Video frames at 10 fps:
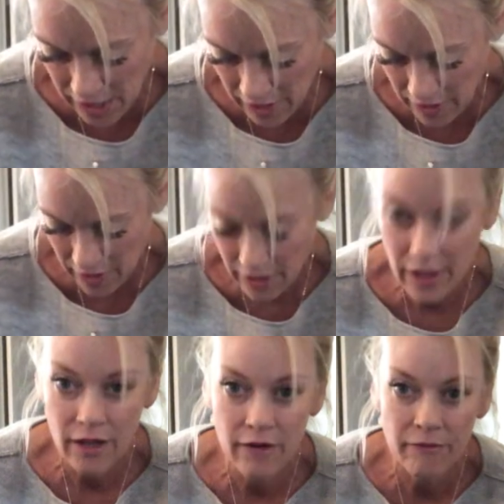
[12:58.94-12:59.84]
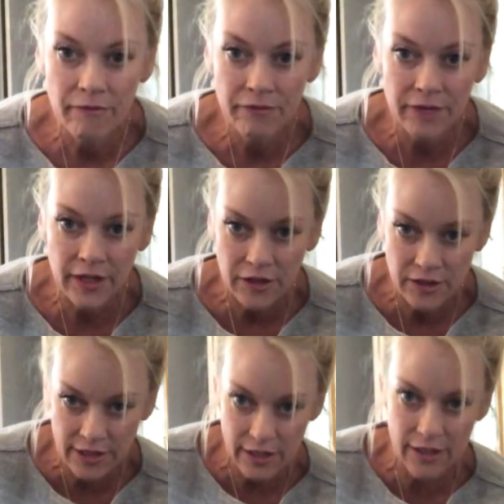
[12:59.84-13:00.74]
here,
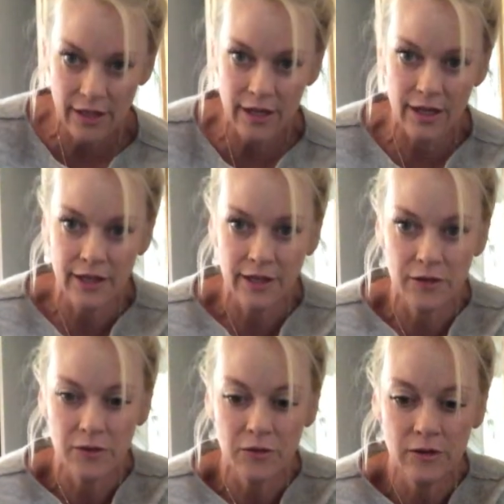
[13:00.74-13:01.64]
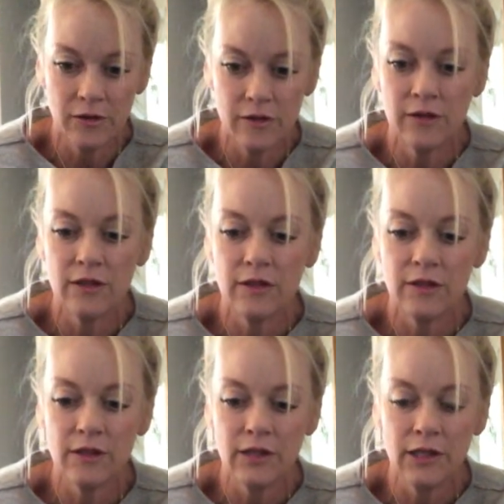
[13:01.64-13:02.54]
there's a little
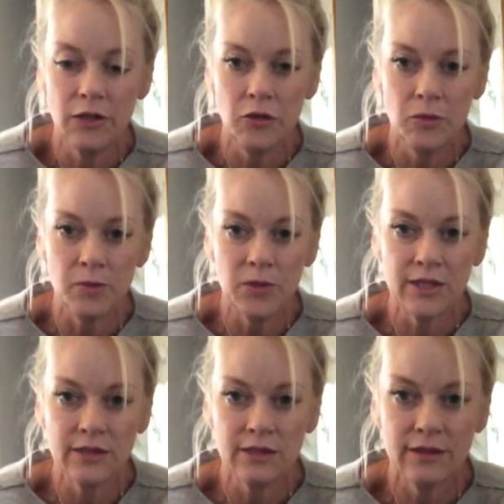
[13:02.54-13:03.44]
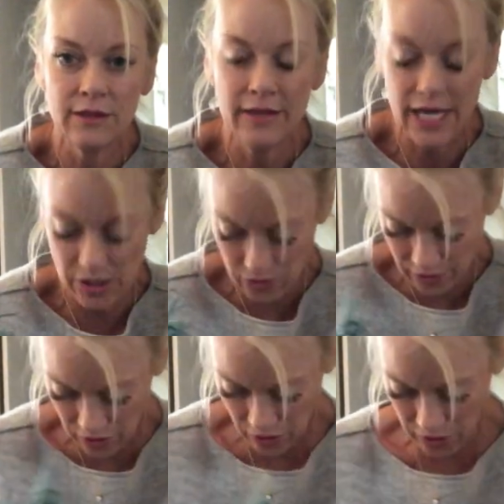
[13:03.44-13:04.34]
loop that you
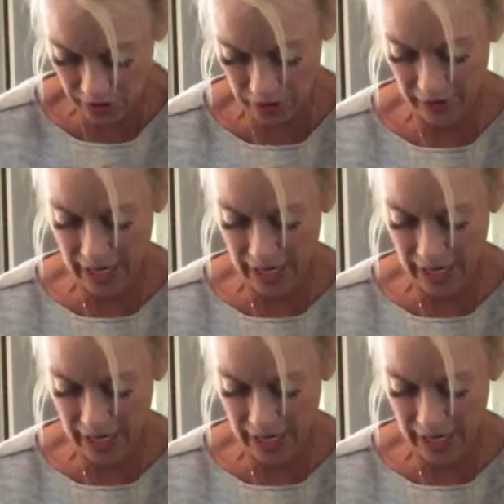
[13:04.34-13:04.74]
can hook your